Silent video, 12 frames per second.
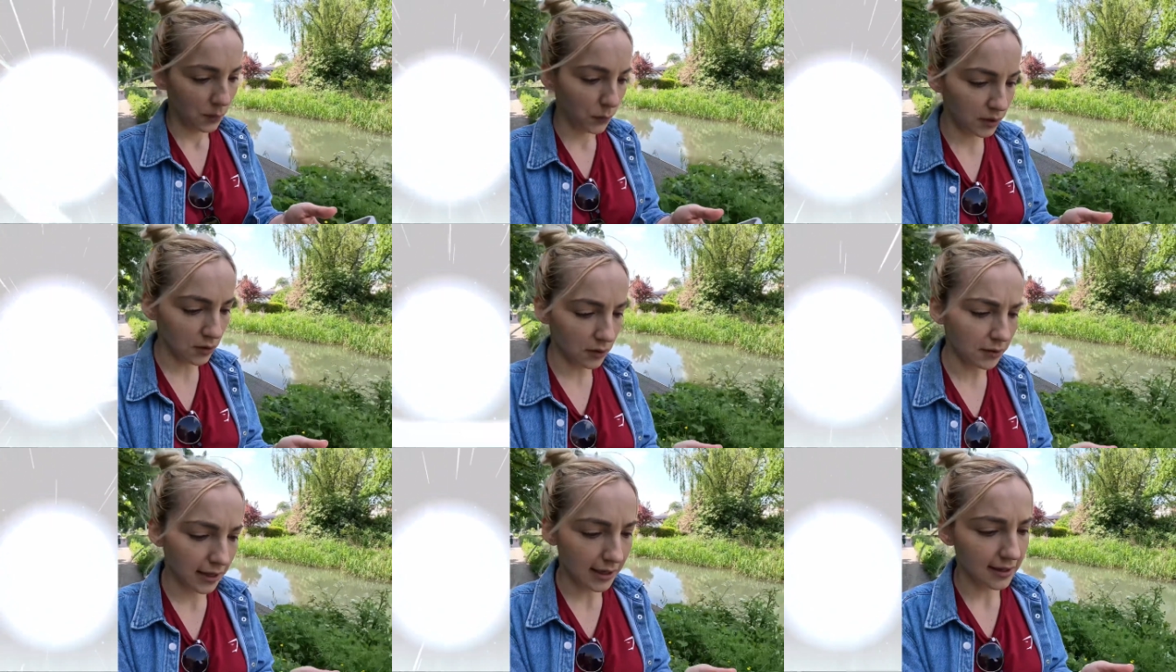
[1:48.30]
we don't
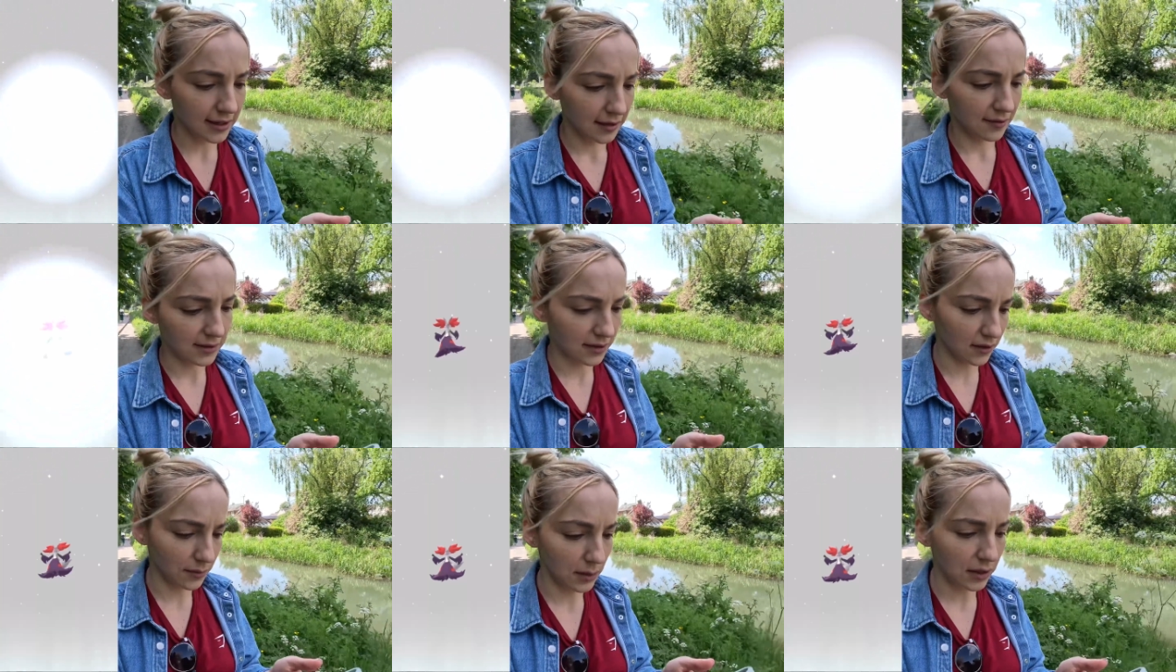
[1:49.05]
know yet if it's
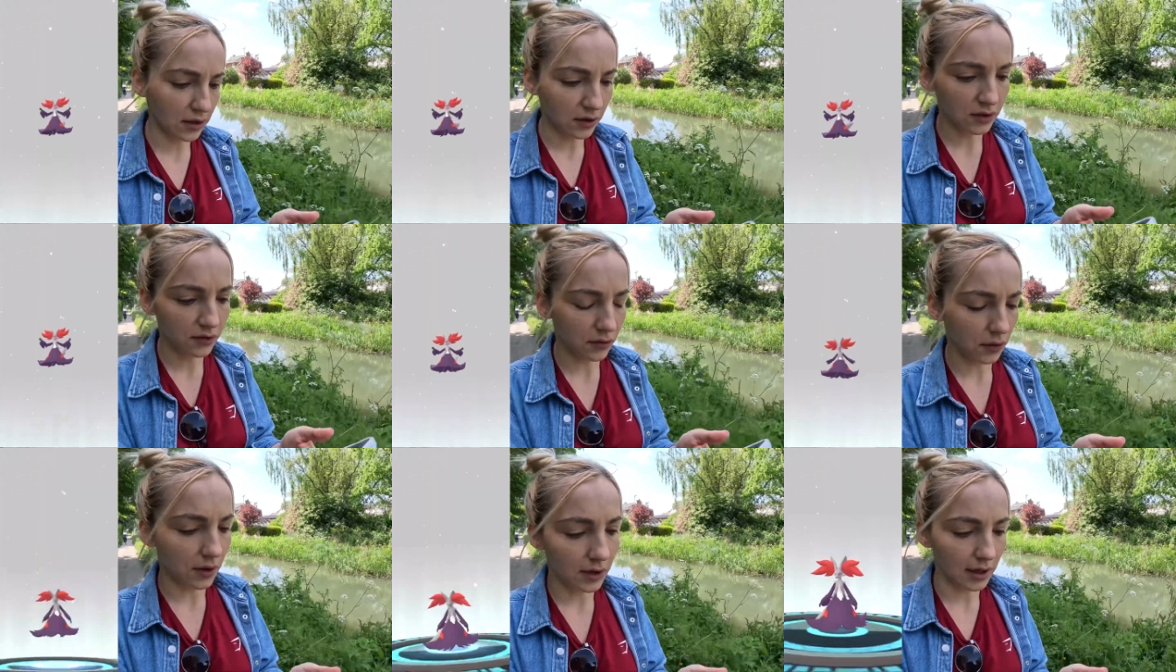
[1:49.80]
gonna be good
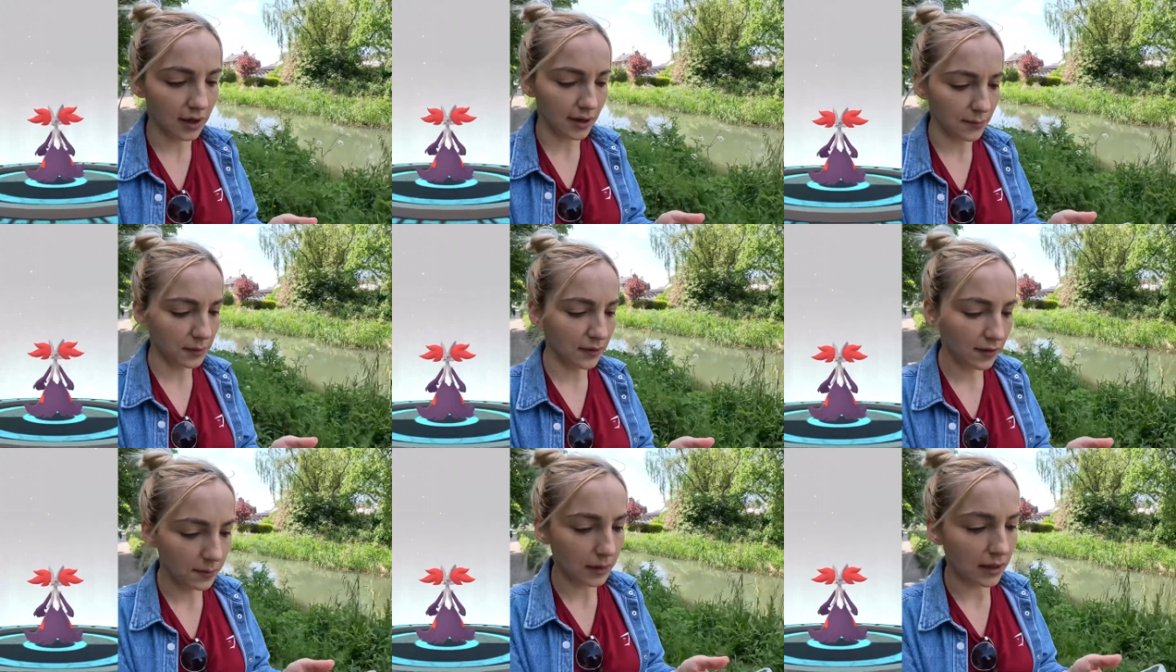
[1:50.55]
for uh,
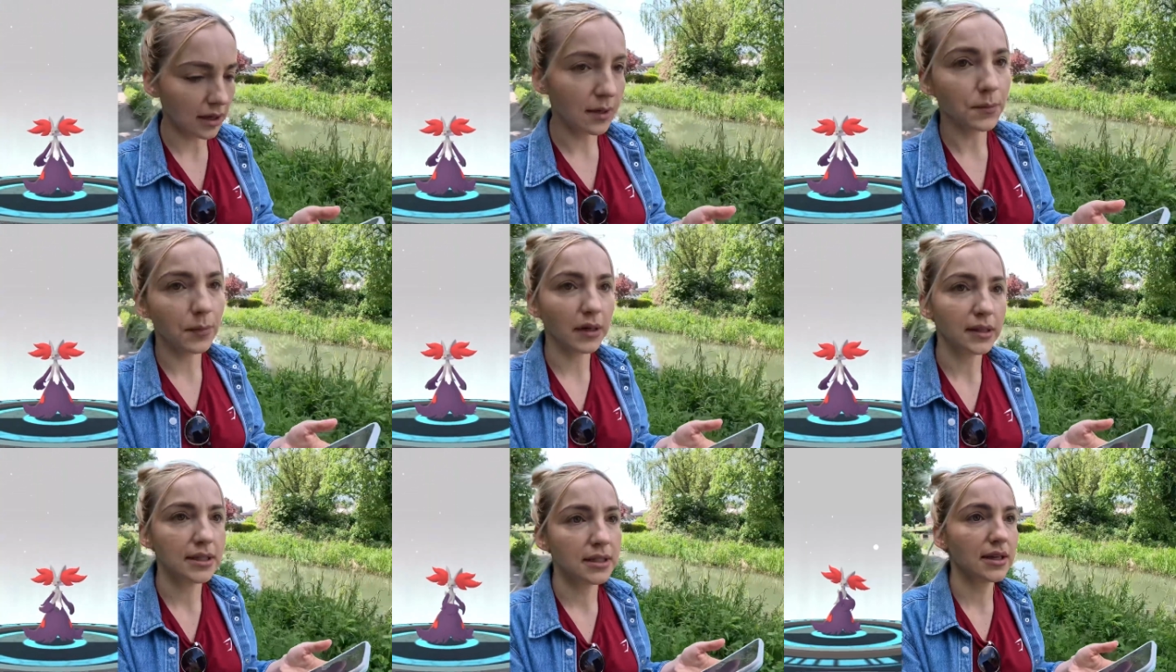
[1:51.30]
PvP
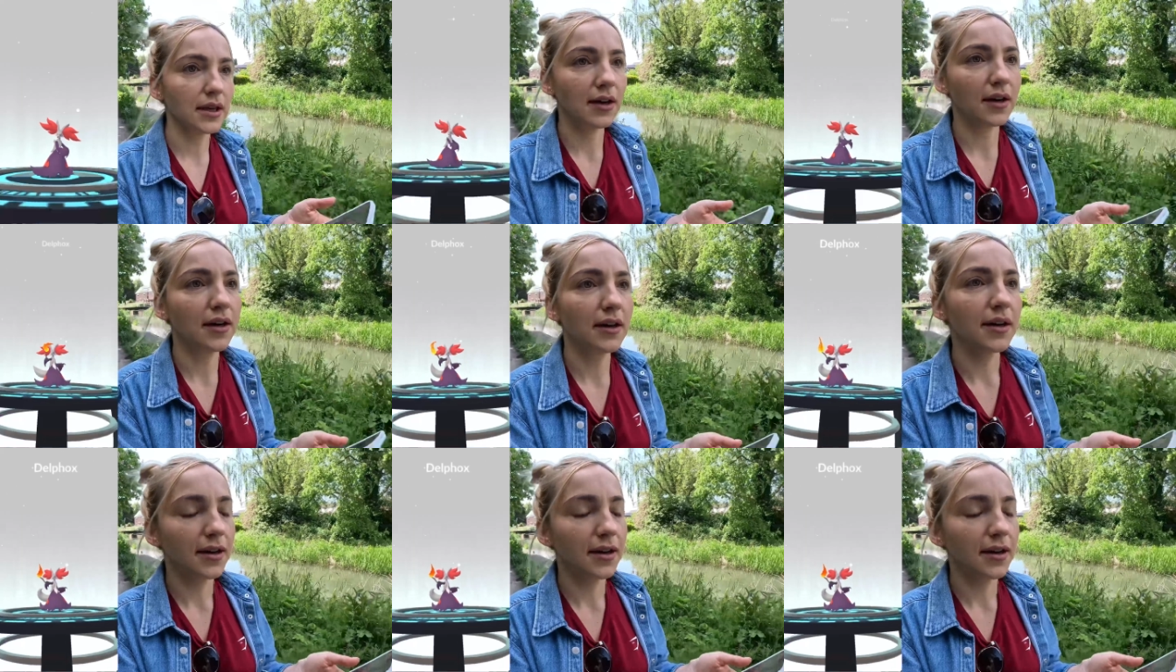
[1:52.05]
but uh,